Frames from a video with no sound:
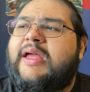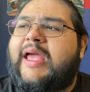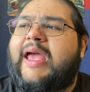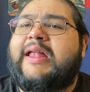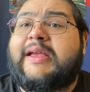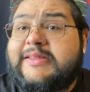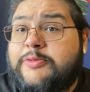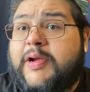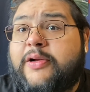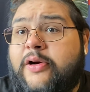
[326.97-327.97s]
And he gets a
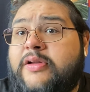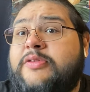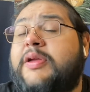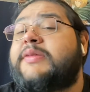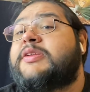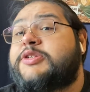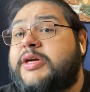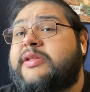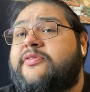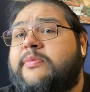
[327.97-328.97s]
red card, so he gets
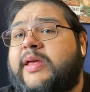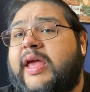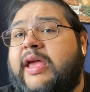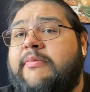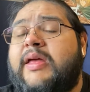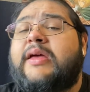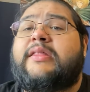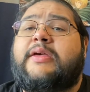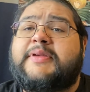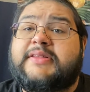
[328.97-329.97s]
ejected from the game.
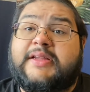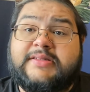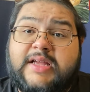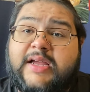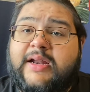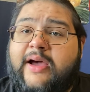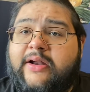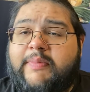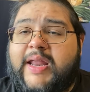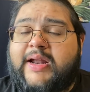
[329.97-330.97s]
That means that he's not going to
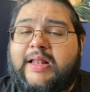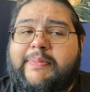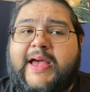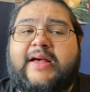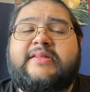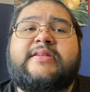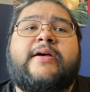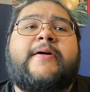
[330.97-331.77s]
automatically pass.